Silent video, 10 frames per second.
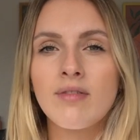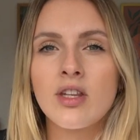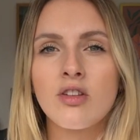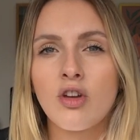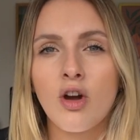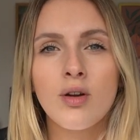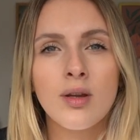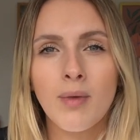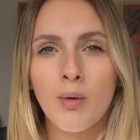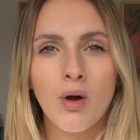give this a go, and
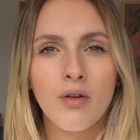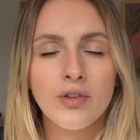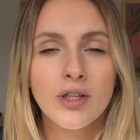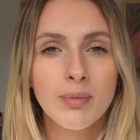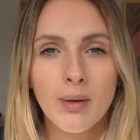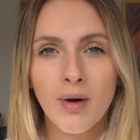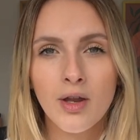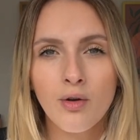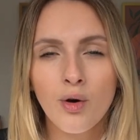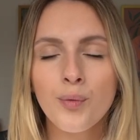it might work for you, but it
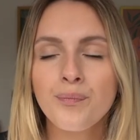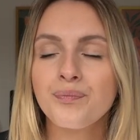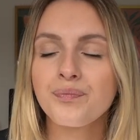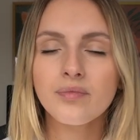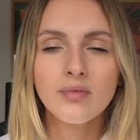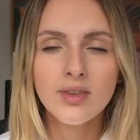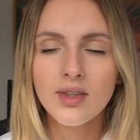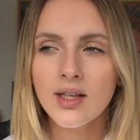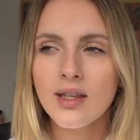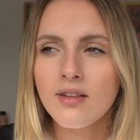might not.
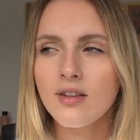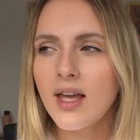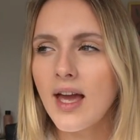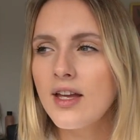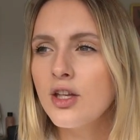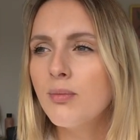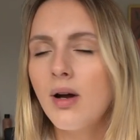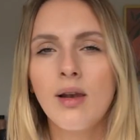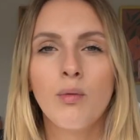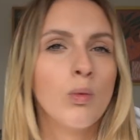And that's okay. You
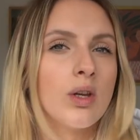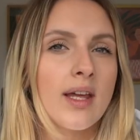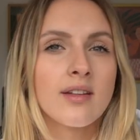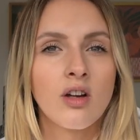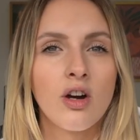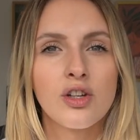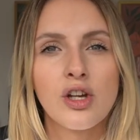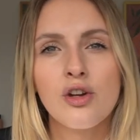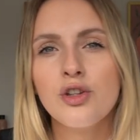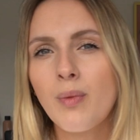might want less
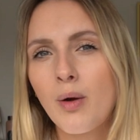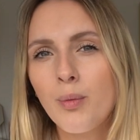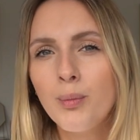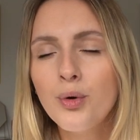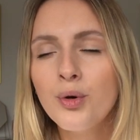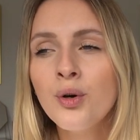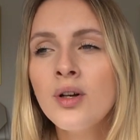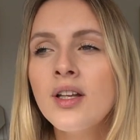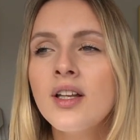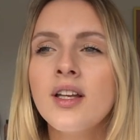cardio, you might want more.
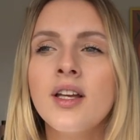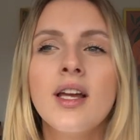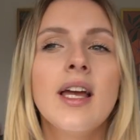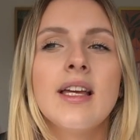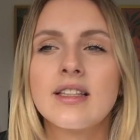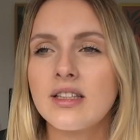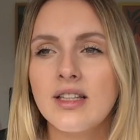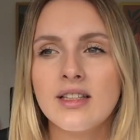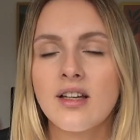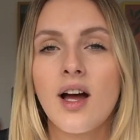It's
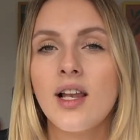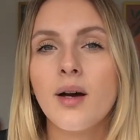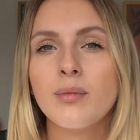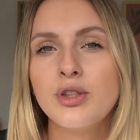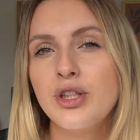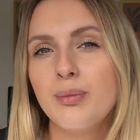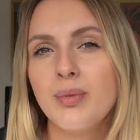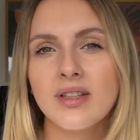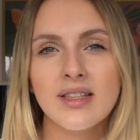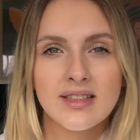entirely up to you,
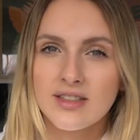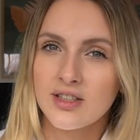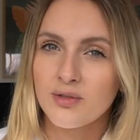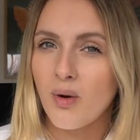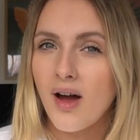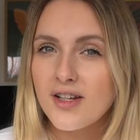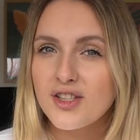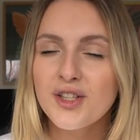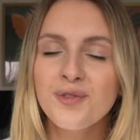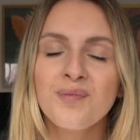but this is just what I
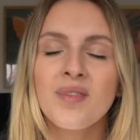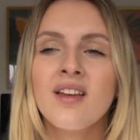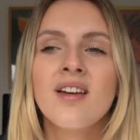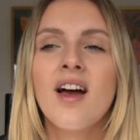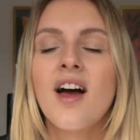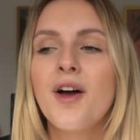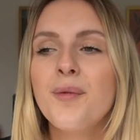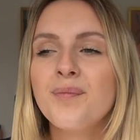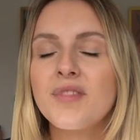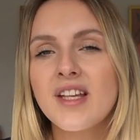do.
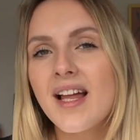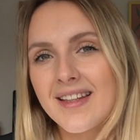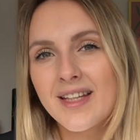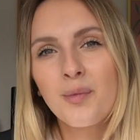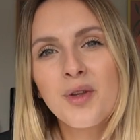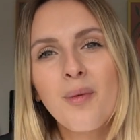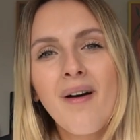So yeah, let's get on with the